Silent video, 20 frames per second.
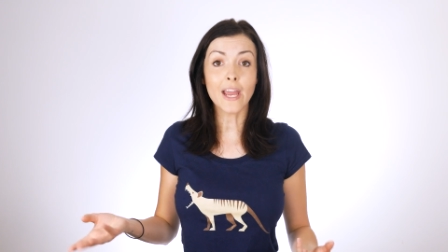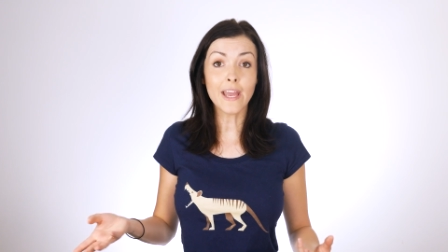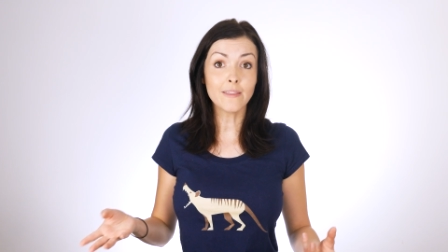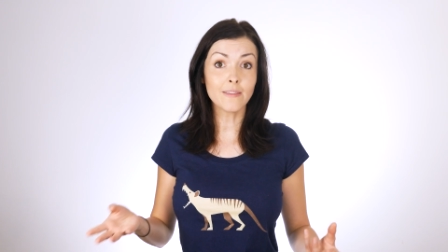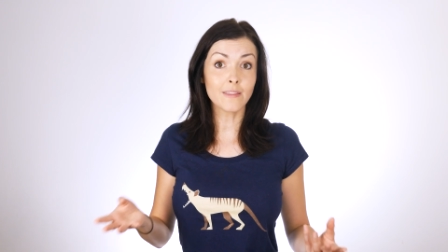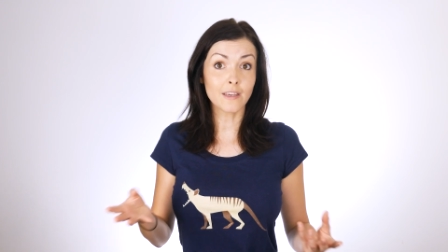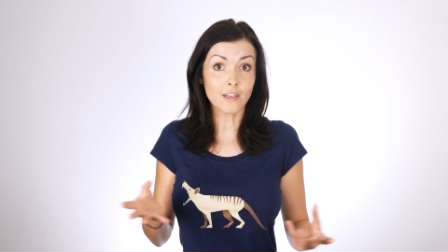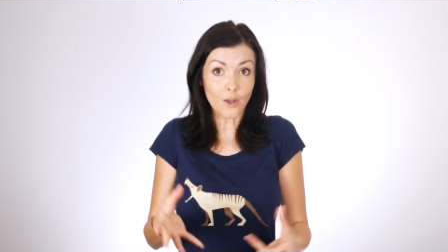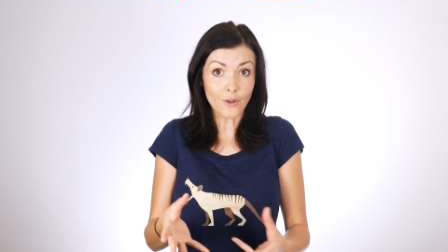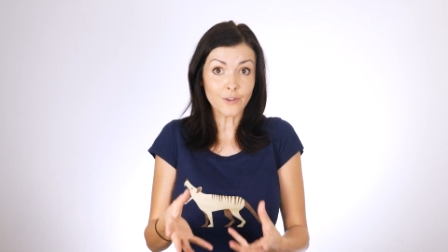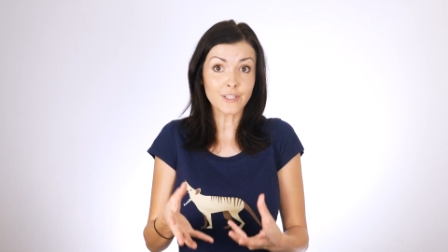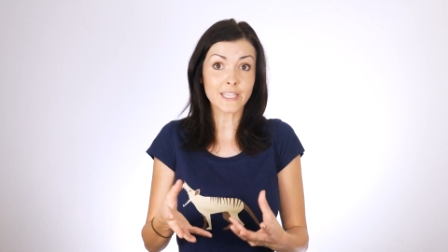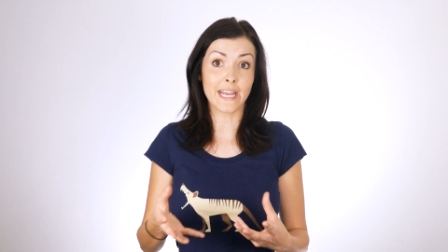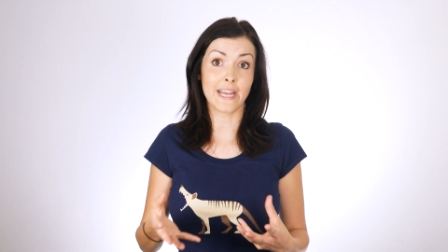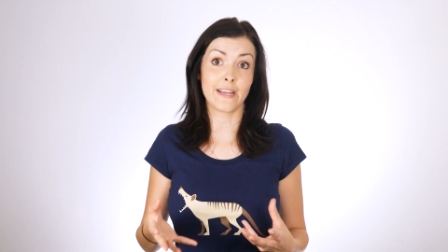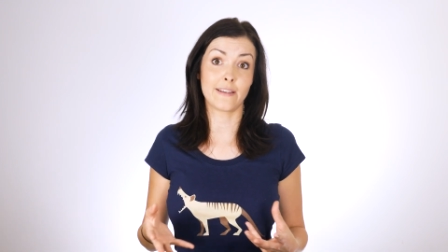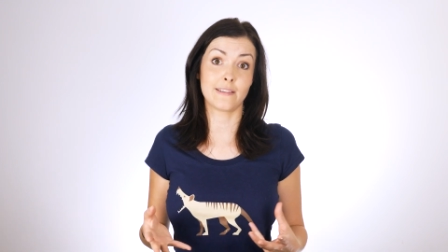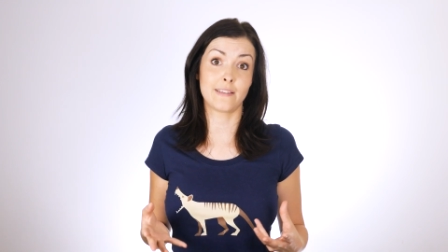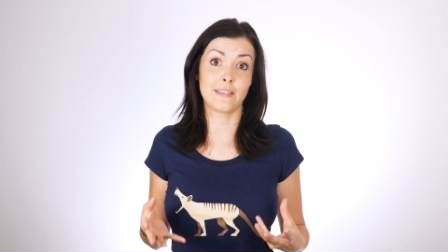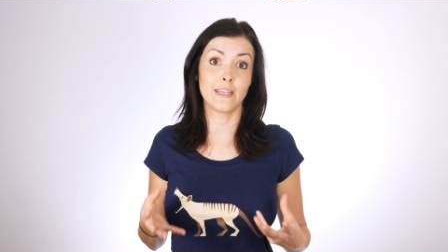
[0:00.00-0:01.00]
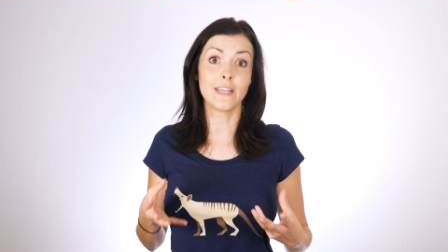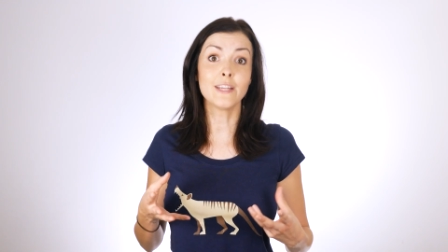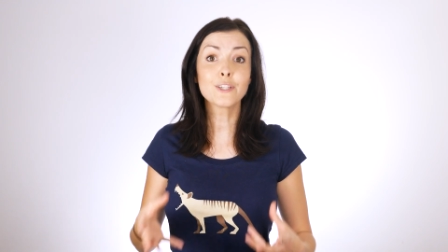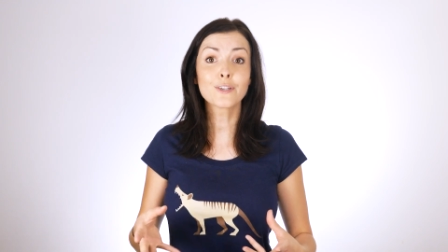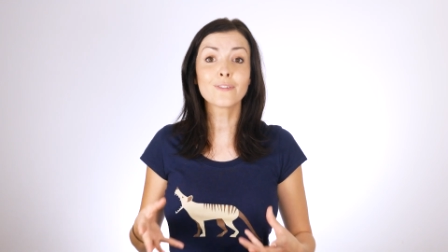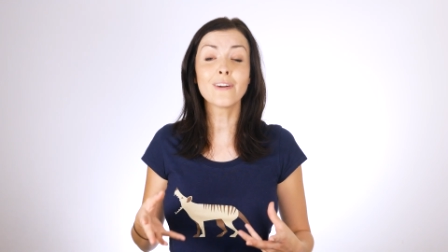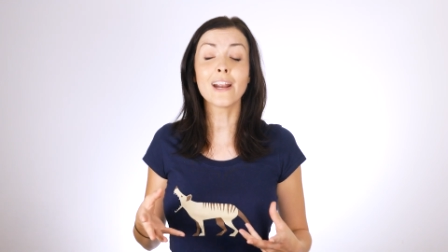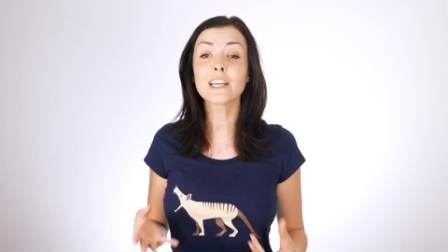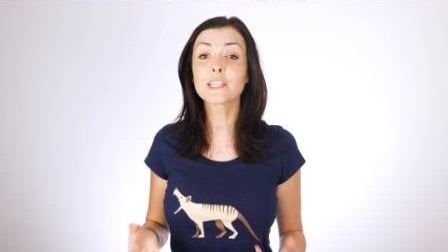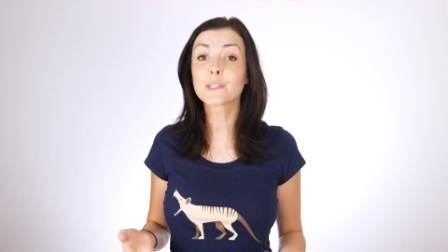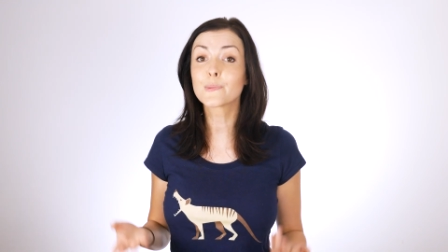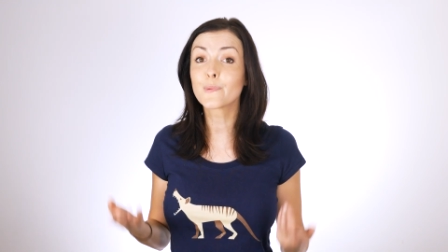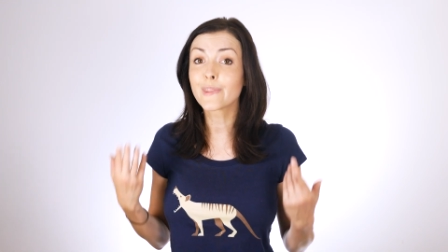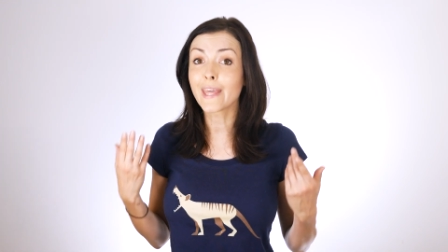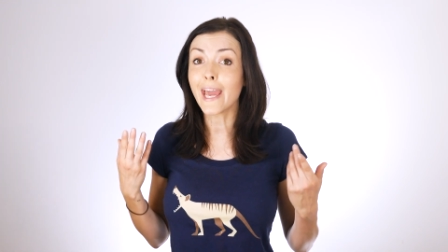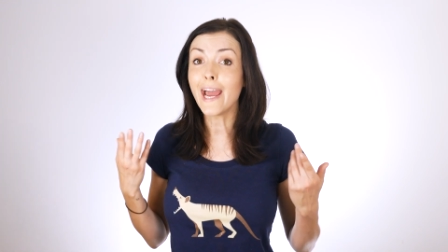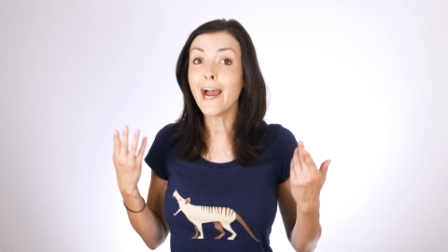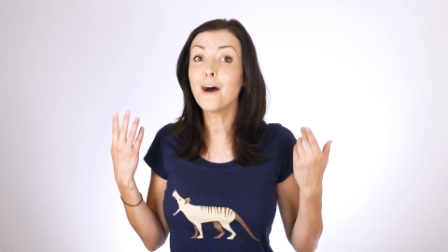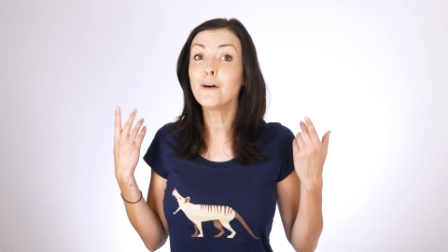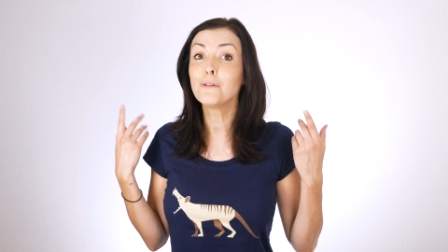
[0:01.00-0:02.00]
and the context interacts
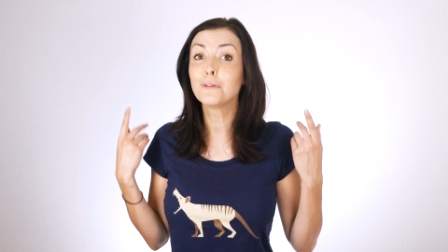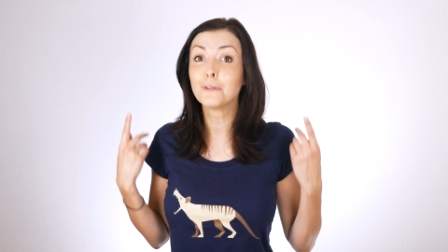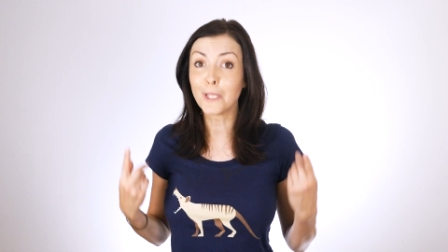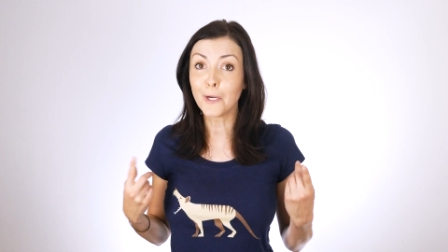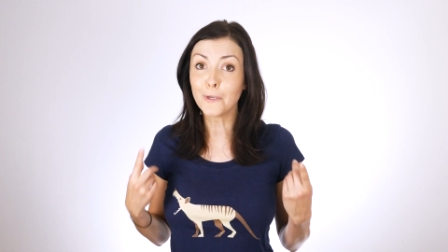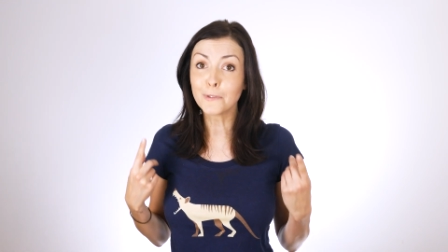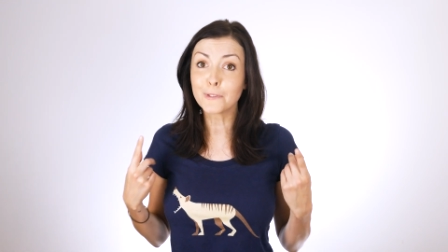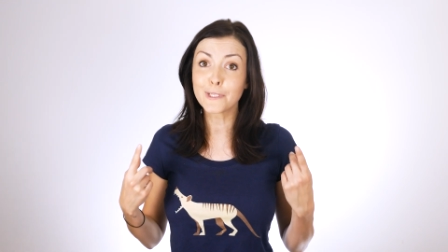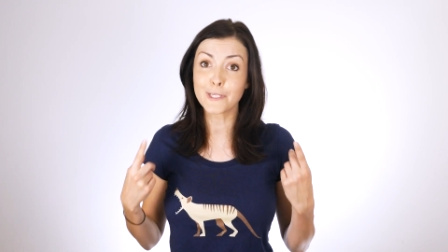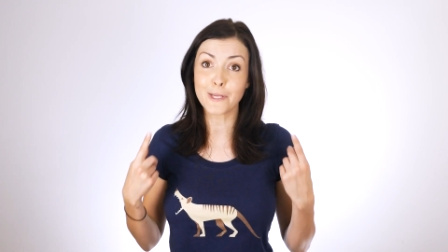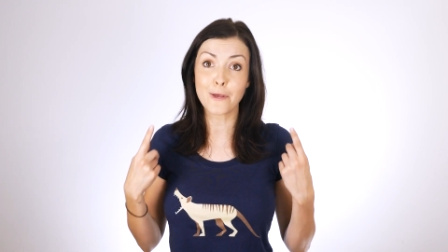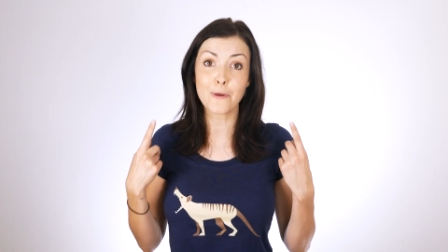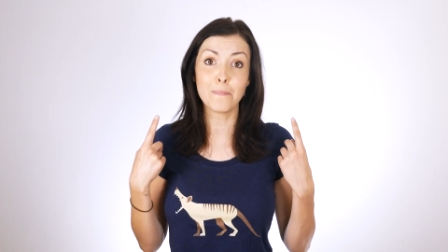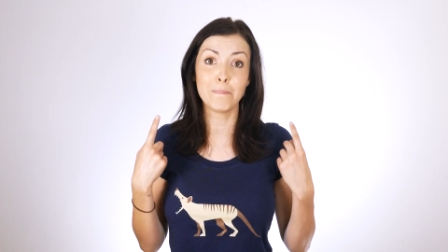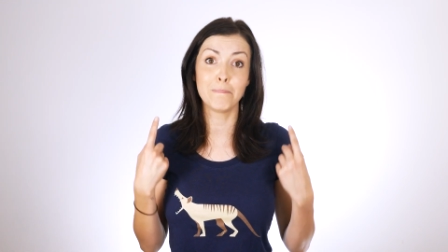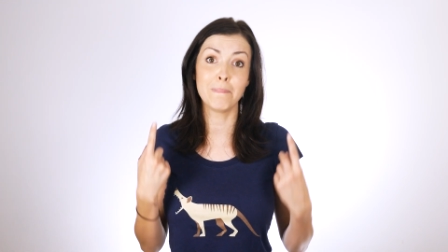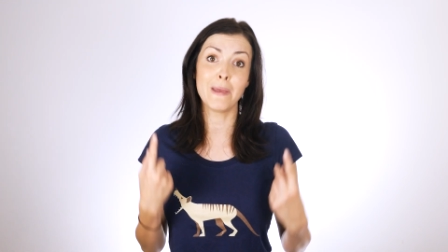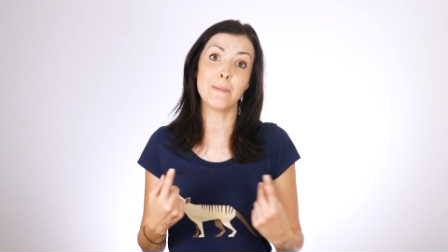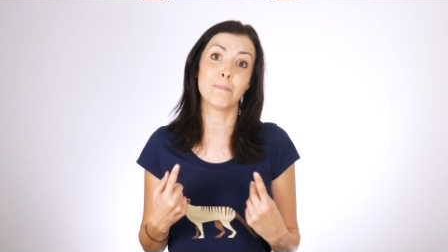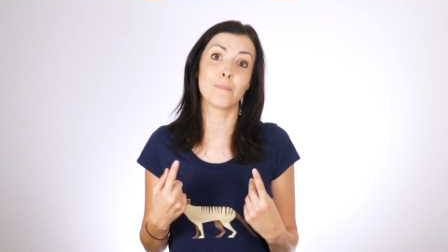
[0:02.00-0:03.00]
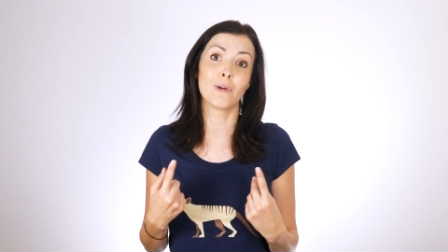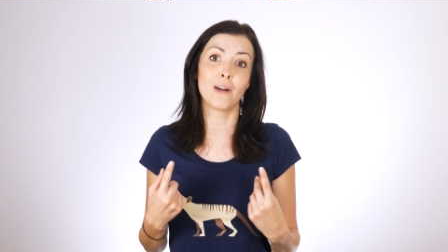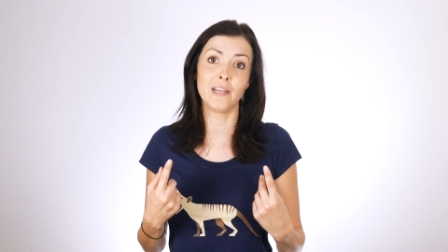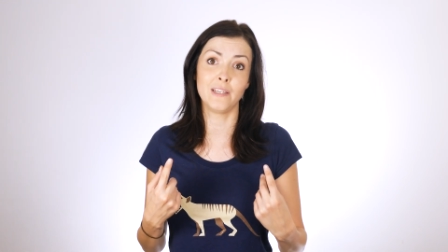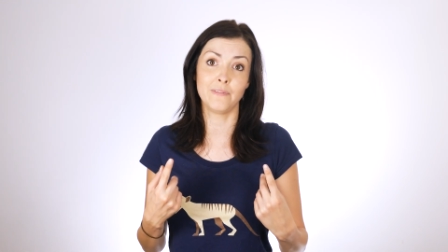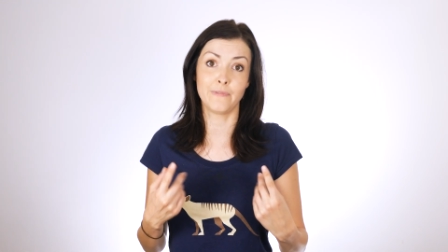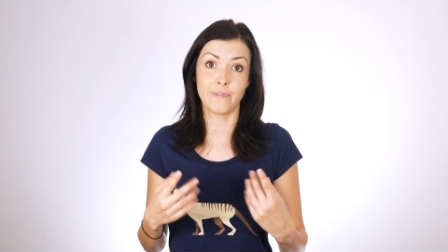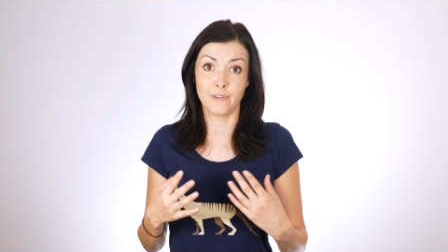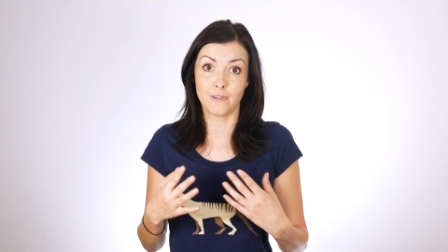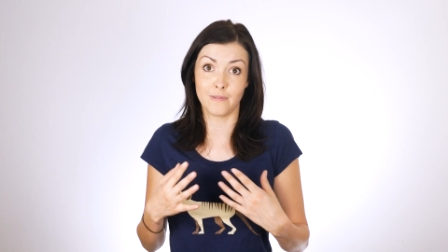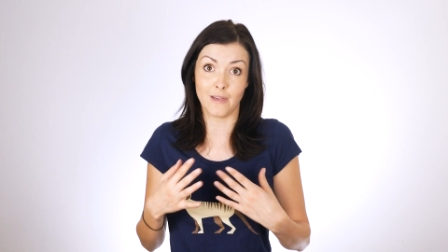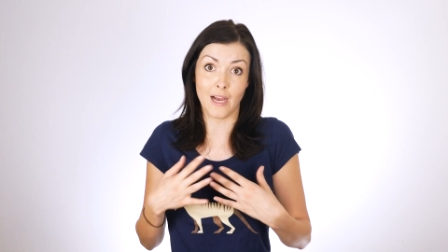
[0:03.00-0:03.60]
with our long term memory for